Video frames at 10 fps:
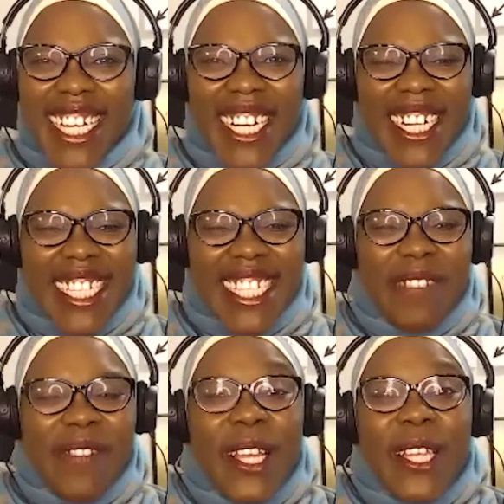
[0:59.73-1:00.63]
awesome.
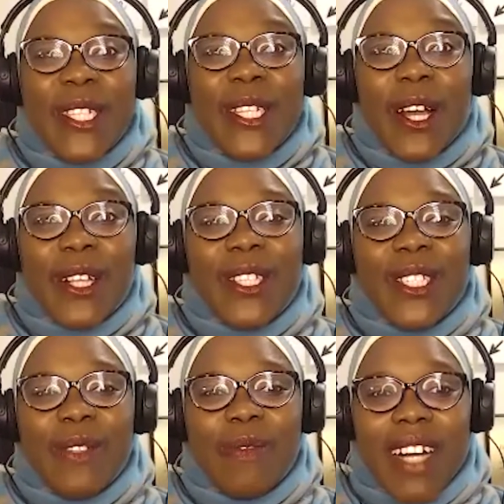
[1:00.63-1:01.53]
So Dr.
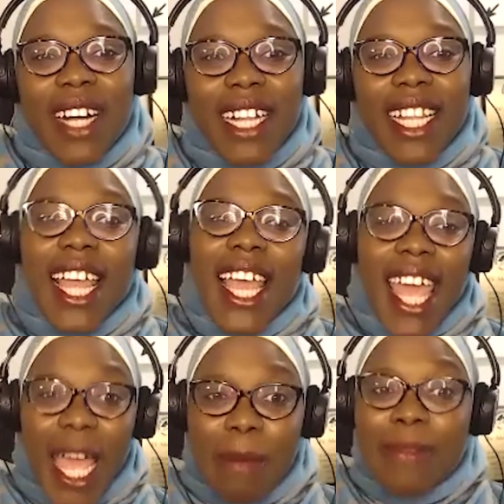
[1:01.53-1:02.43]
Jamal,
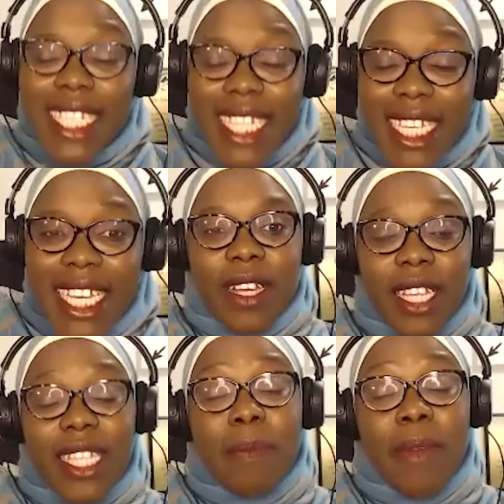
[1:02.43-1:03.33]
MD,
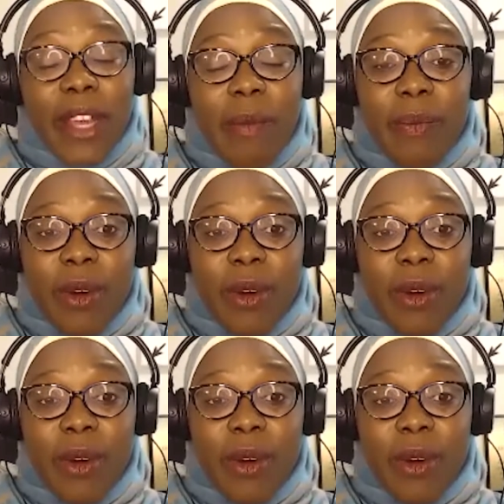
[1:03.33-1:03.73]
is American board